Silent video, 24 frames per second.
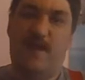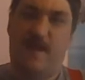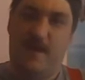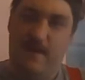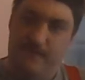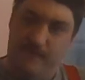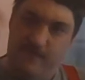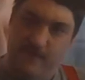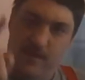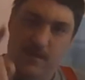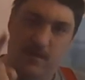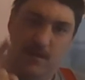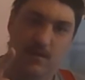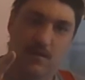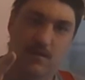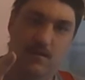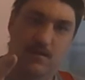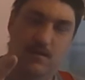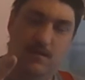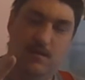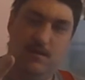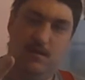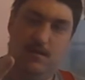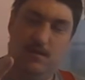effing
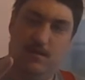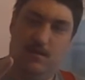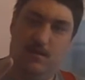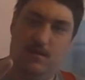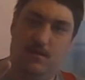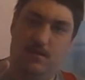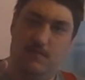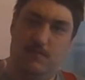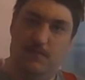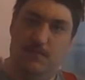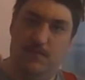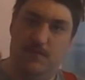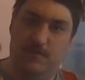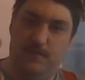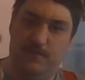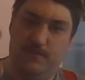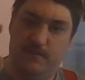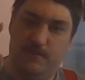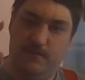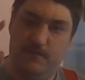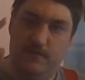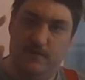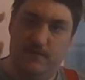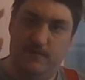comment
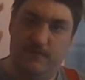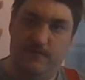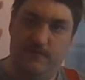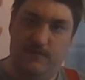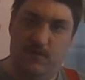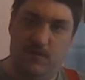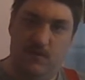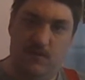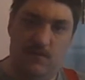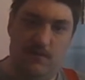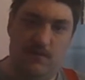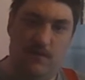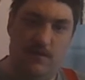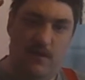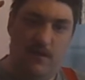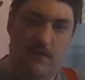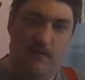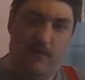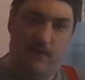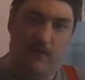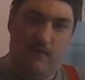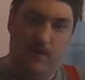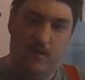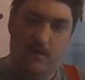vlogger I have
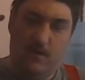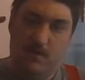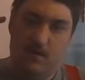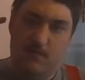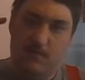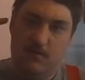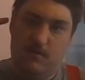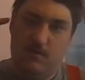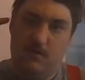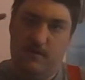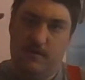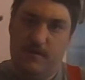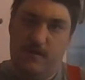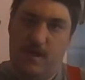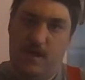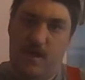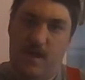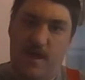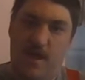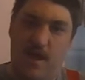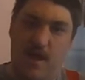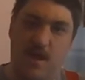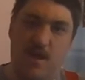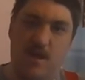ever come across, I
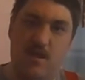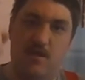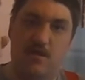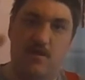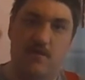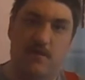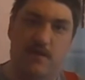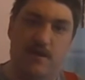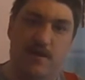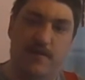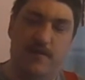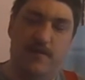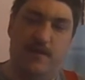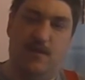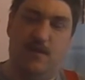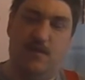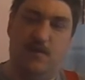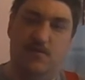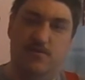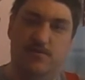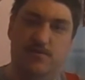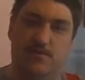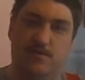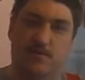hate you and I think
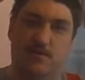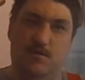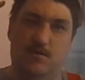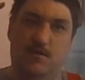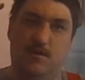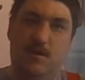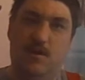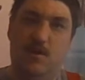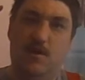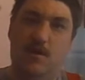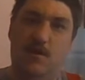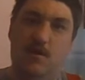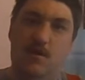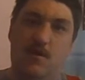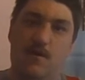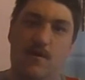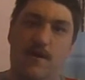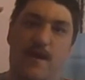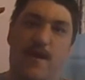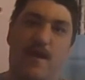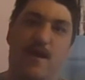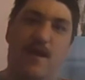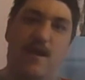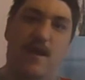you should go and
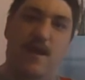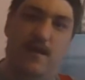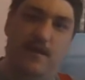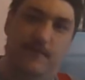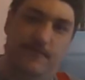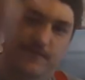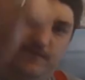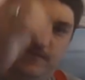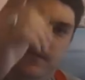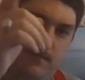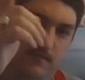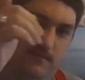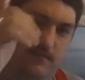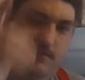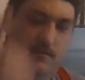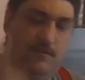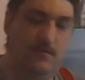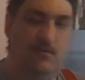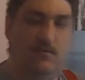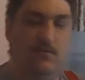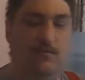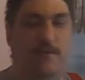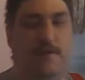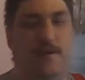get effed and
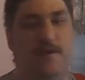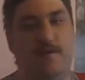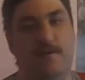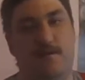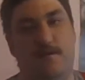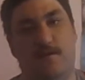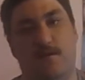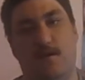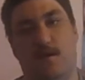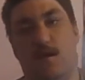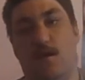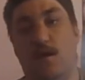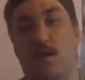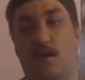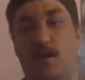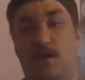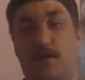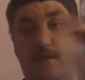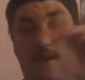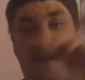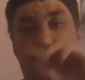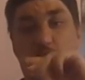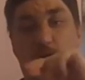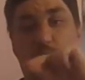all this,
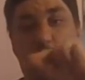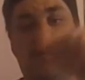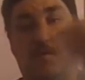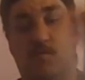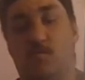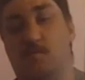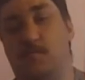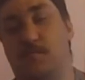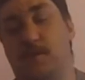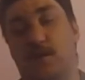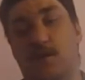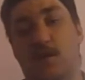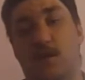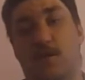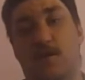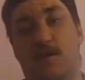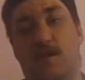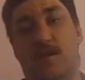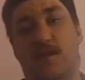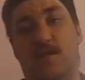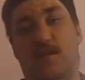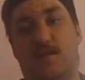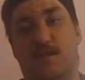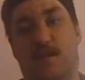that comment will be gone
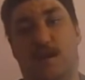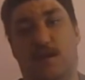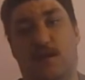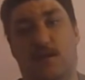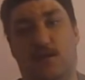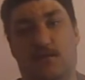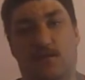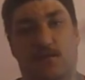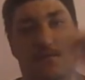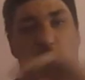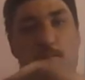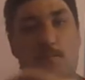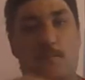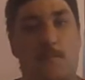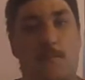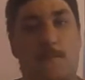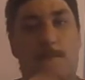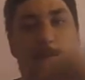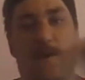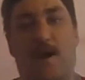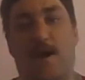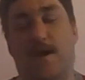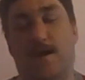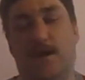in seconds.
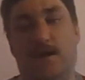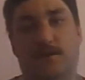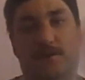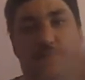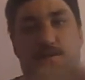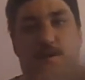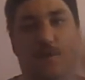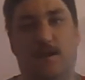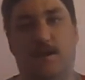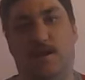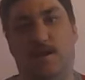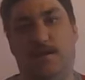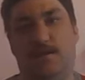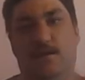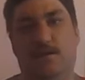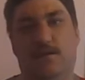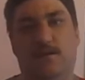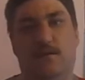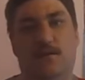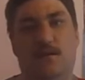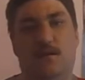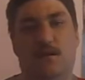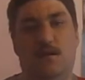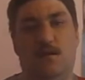Bang, deleted.
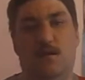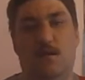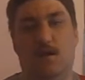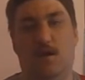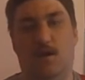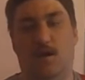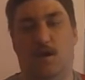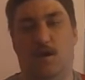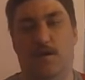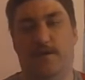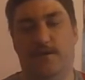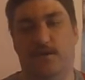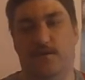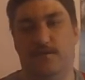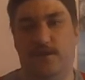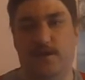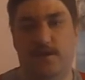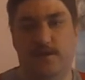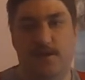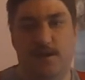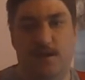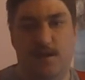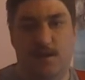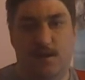I don't
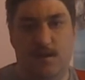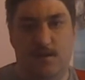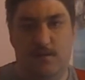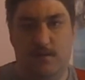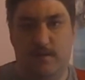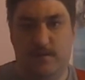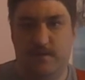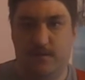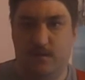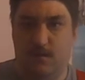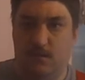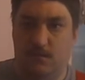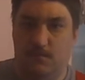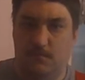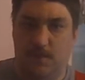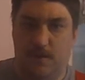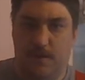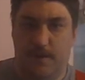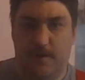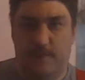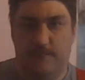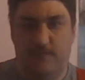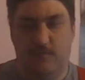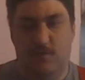need that language on
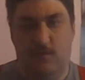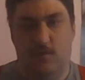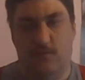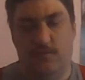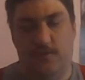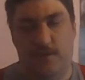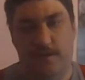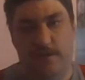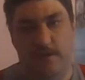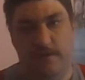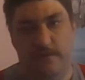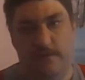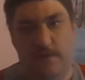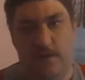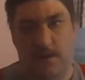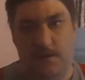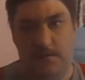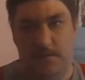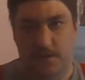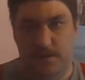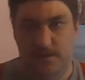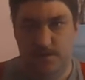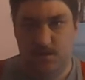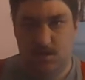my vlog, thank you very
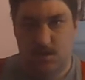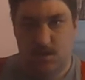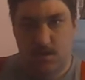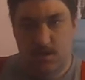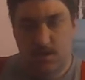much.